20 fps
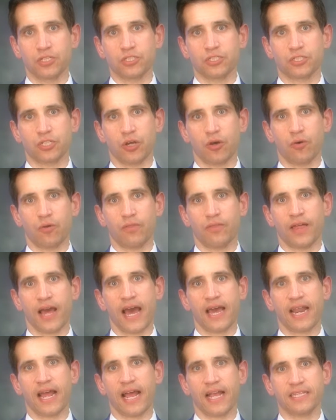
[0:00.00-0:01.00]
So
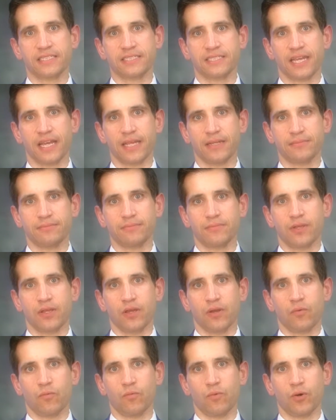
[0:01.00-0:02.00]
that asset
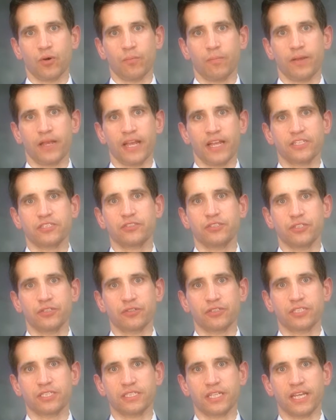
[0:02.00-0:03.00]
will pass through
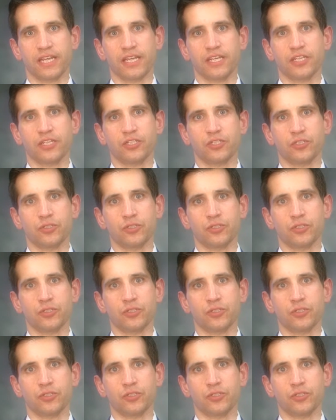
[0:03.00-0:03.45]
your estate,